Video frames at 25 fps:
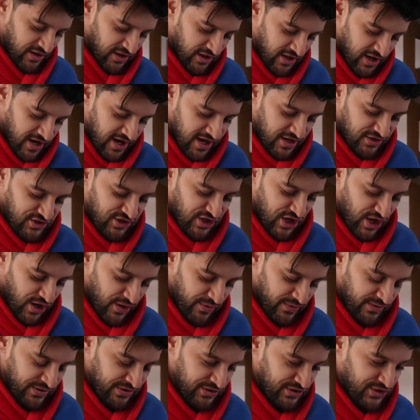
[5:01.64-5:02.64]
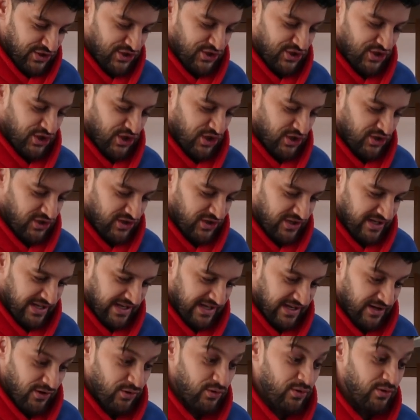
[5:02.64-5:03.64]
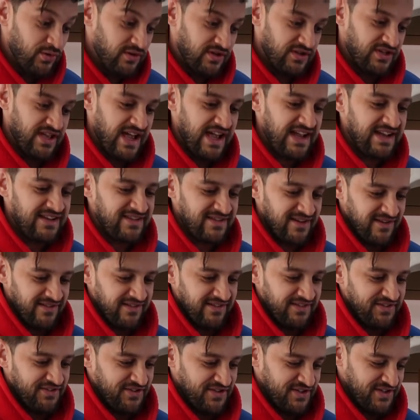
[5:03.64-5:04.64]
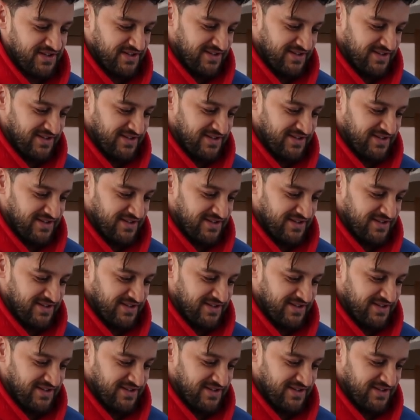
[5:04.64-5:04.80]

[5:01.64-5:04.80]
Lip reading: a large orange chocolate egg. Ooh, egg's orange.